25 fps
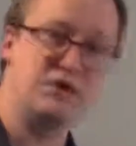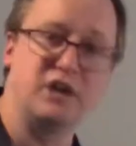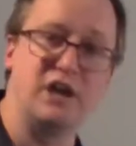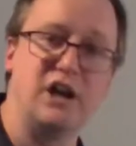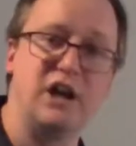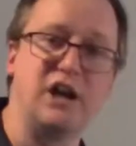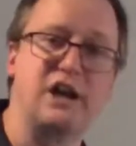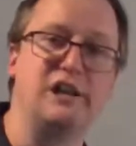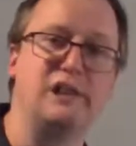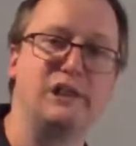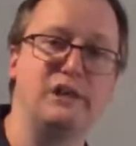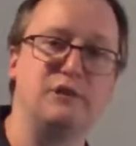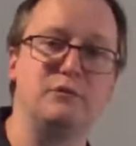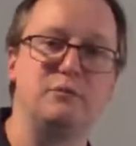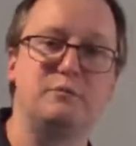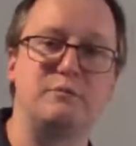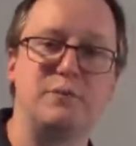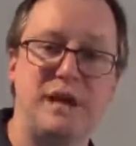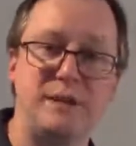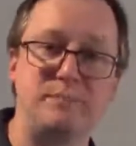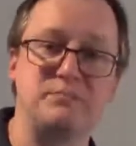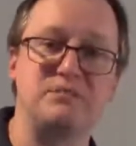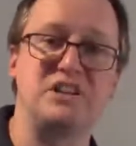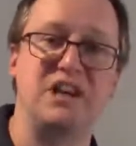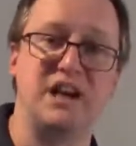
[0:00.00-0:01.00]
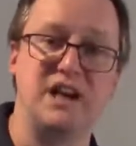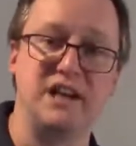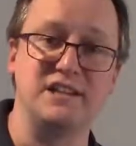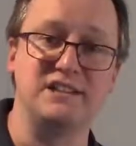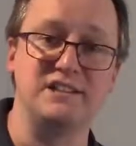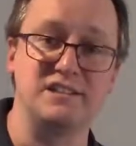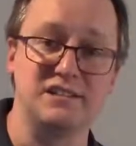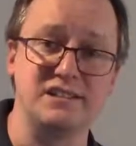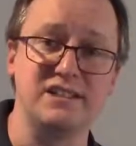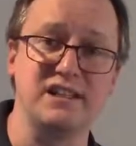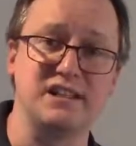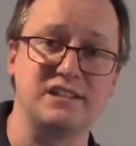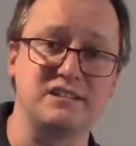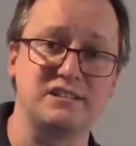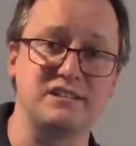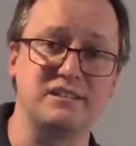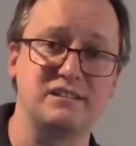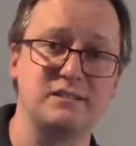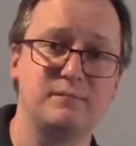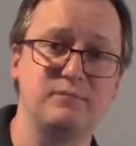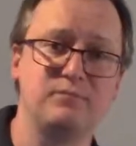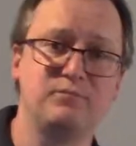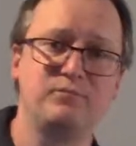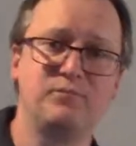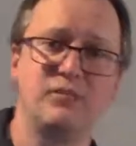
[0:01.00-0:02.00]
a gluten peptide
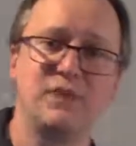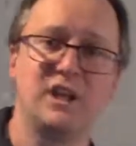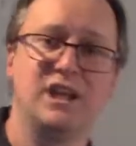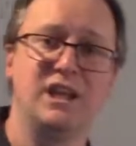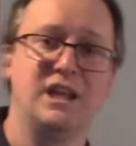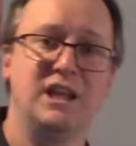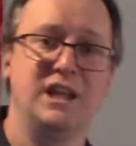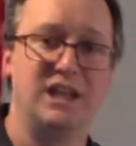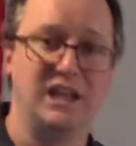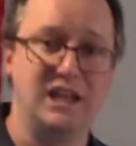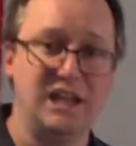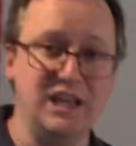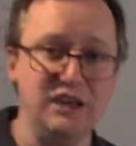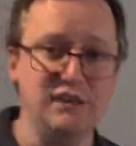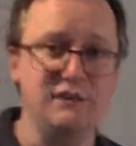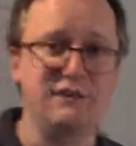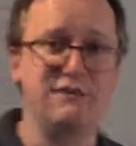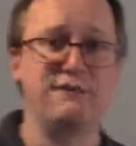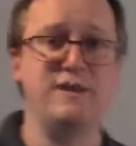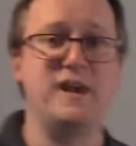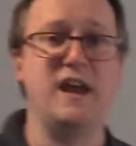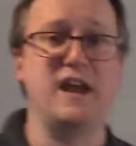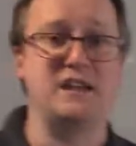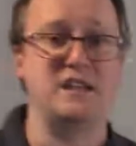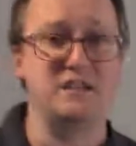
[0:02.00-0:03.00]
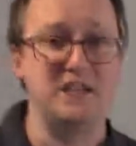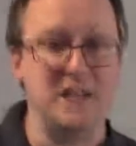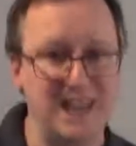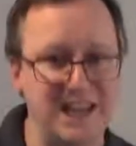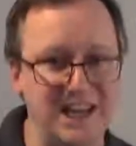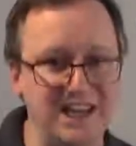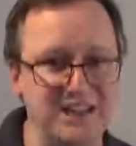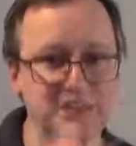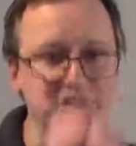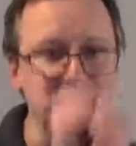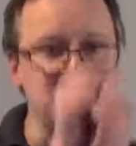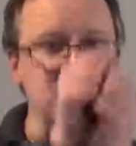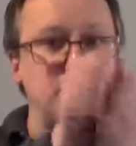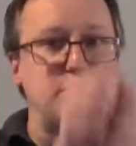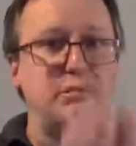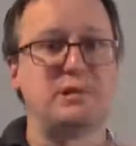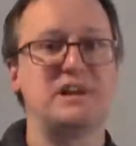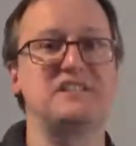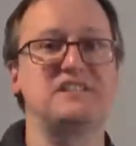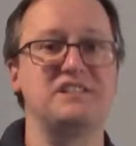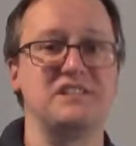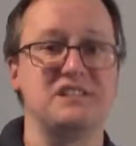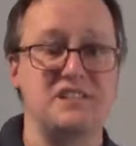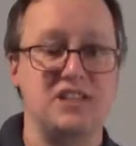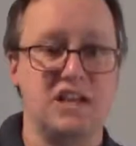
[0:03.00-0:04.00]
sits. In effect, antigen
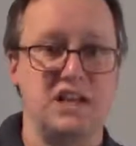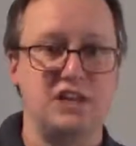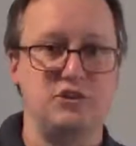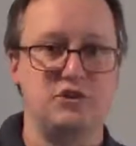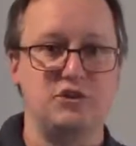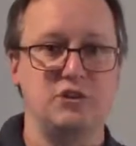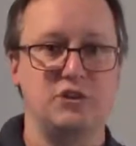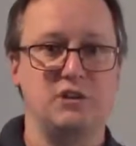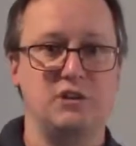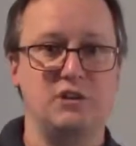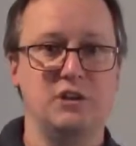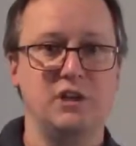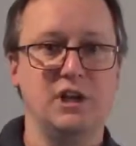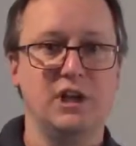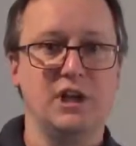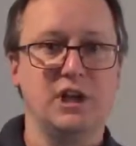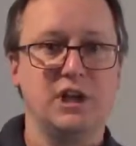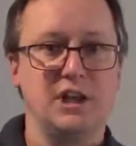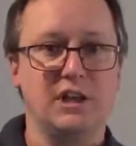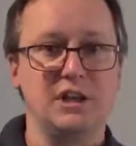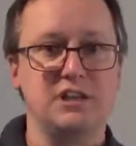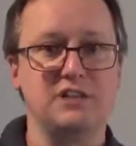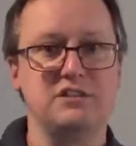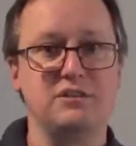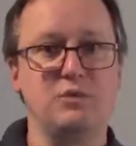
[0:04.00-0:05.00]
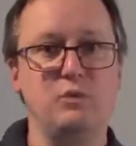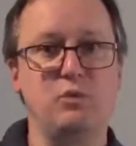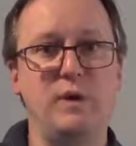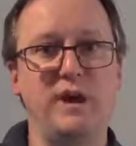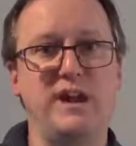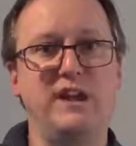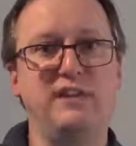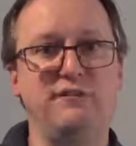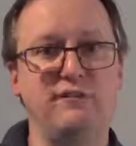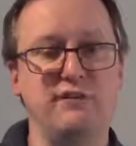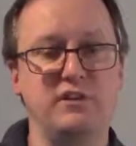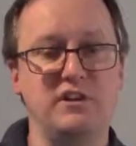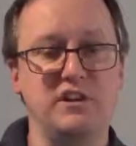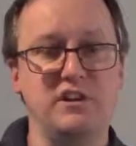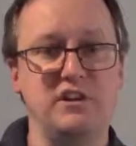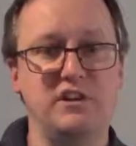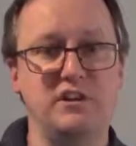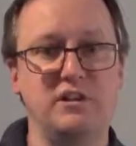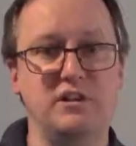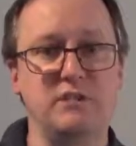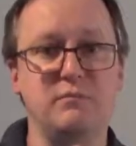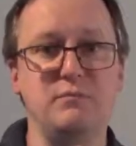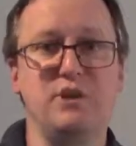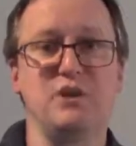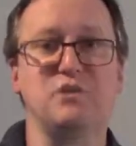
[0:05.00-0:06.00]
presentation is a way for the
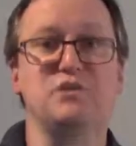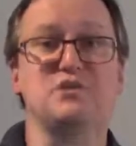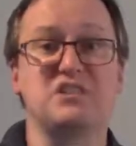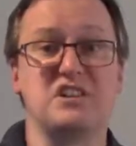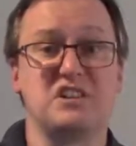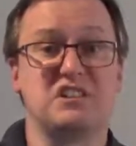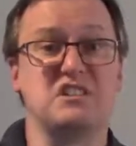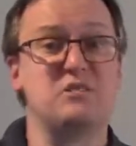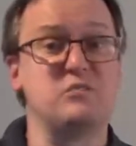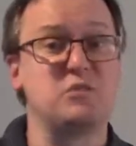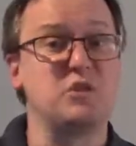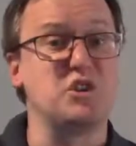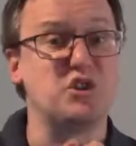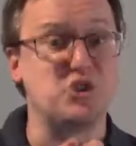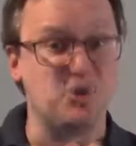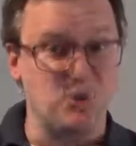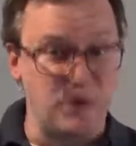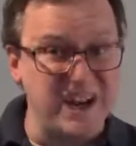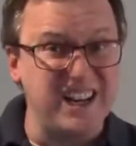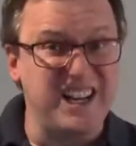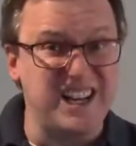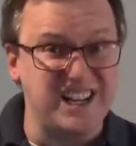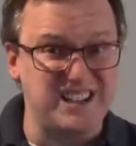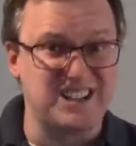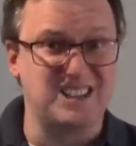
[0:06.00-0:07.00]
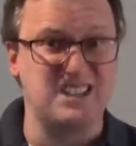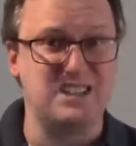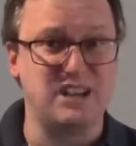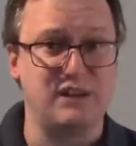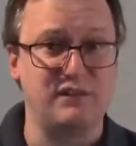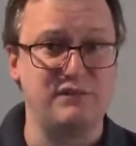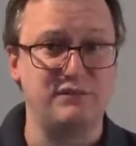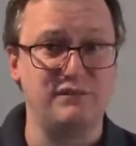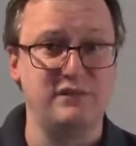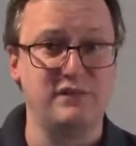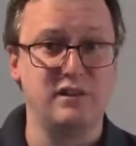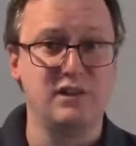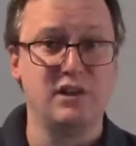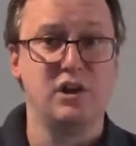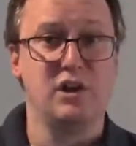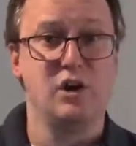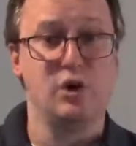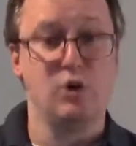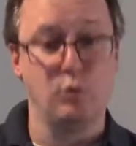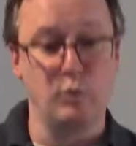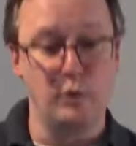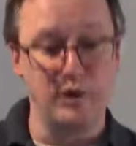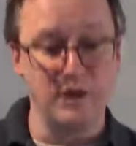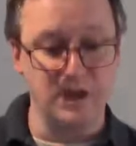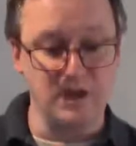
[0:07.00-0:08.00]
immune system to train itself.
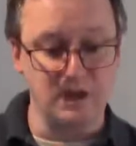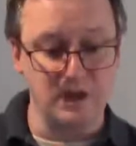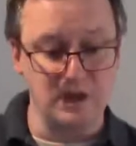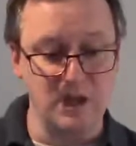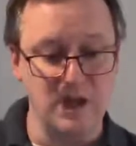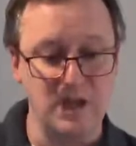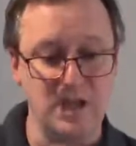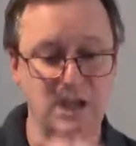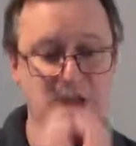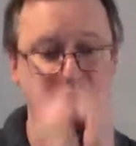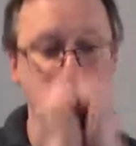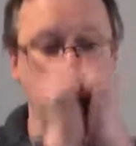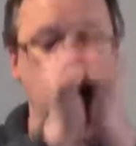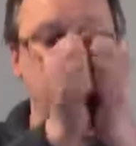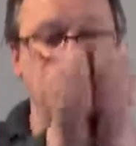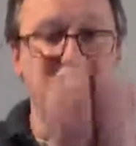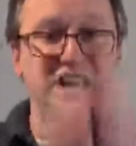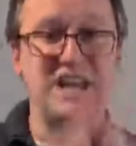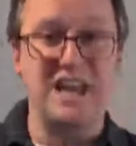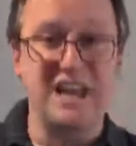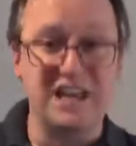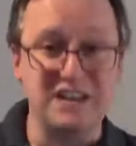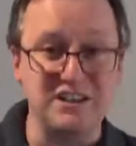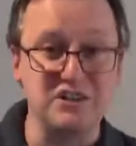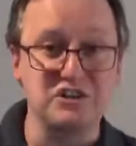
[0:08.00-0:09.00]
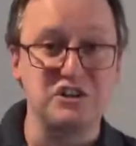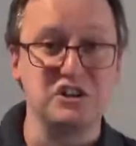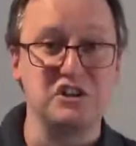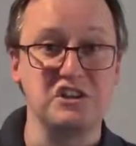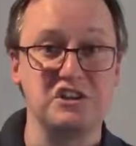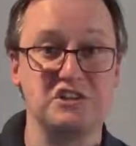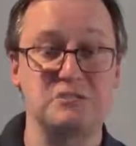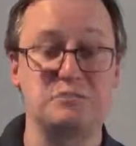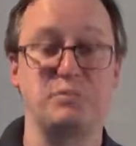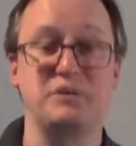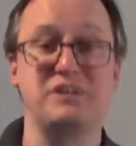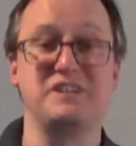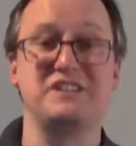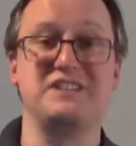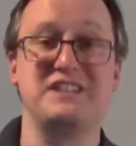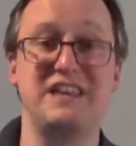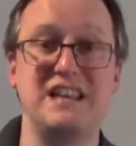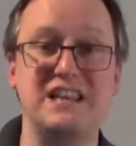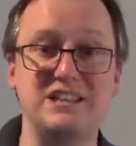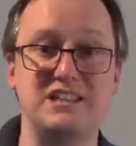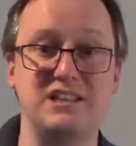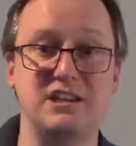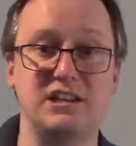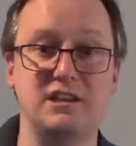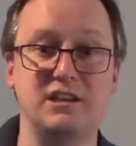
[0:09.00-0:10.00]
When an antigen is
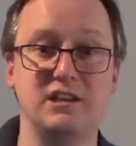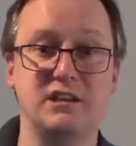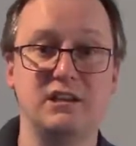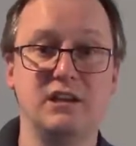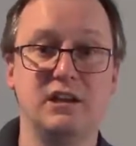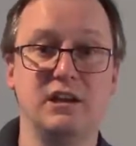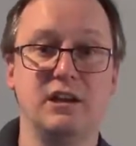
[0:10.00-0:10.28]
presented,